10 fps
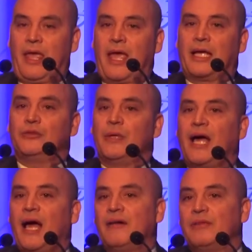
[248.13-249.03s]
And we
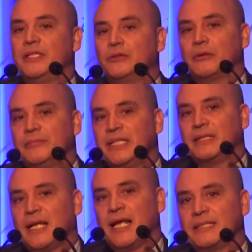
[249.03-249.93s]
have a little
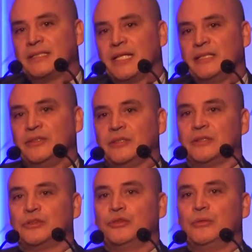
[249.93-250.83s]
bit less than
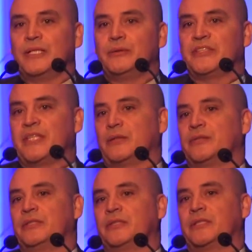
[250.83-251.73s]

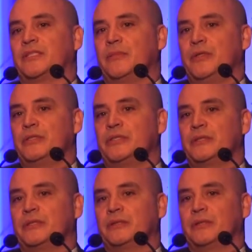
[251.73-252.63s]
200,000 customers